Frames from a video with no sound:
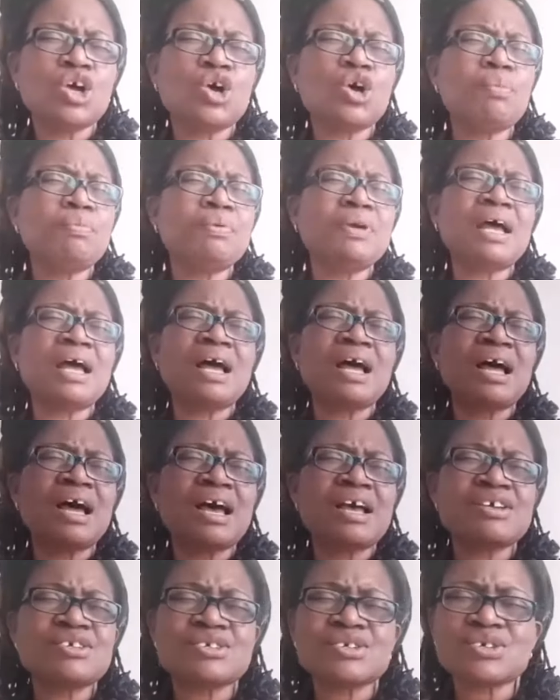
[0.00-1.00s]
Open our
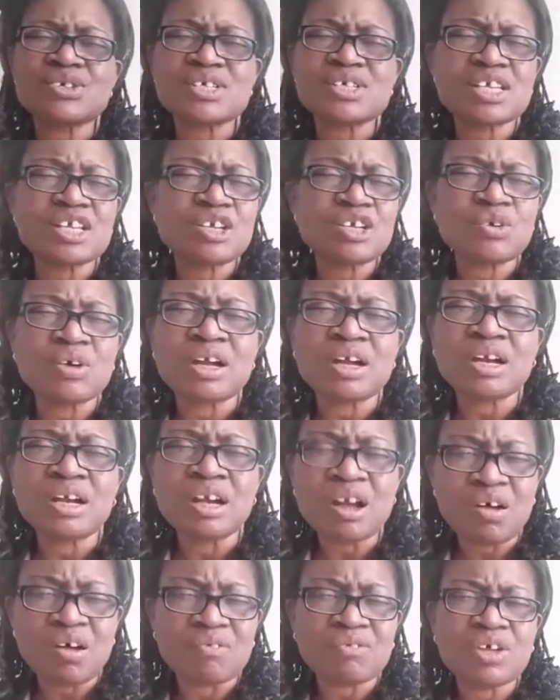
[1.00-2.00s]
eyes to see your
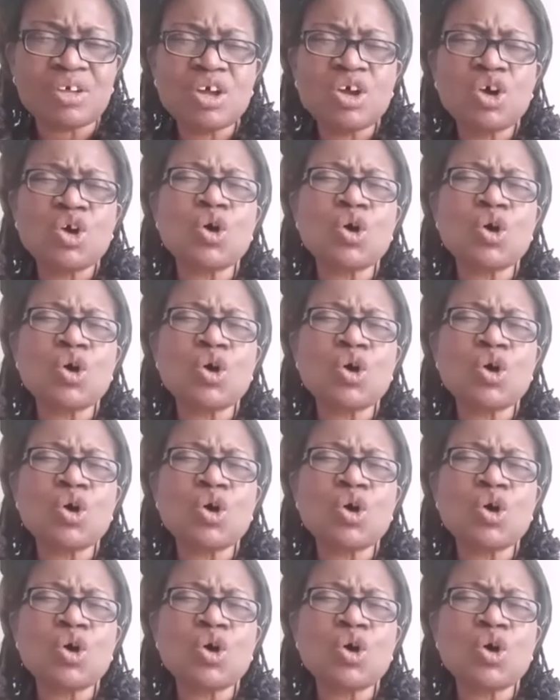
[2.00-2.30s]
love.